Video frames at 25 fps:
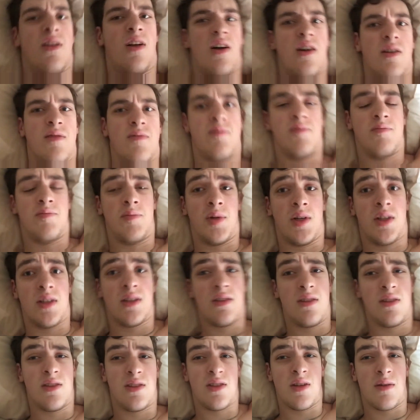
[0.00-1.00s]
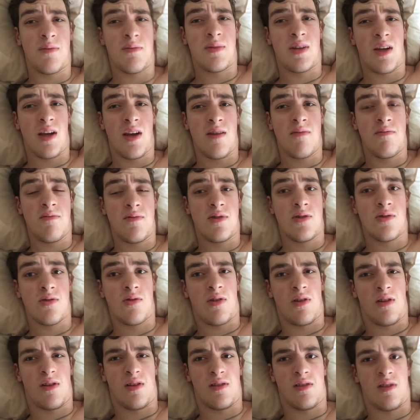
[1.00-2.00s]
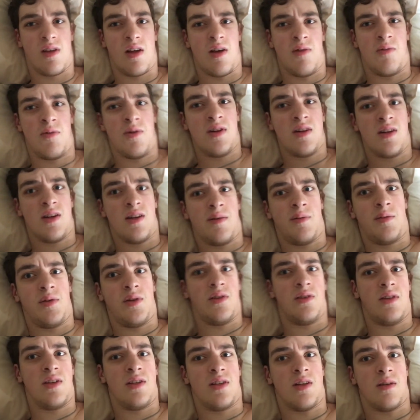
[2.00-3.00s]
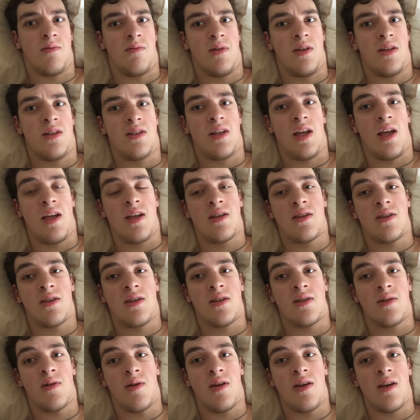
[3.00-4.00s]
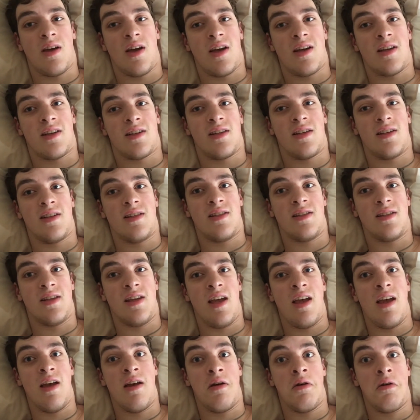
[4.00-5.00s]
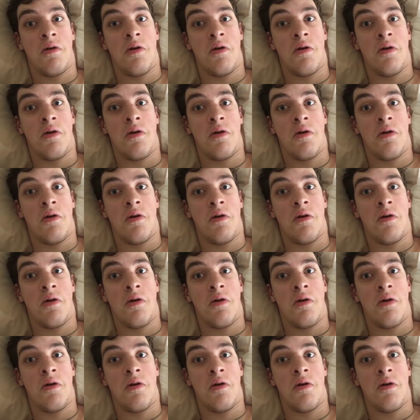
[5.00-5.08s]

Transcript: long, but sometimes I wanted to upload this on Wednesday, so this way you guys can see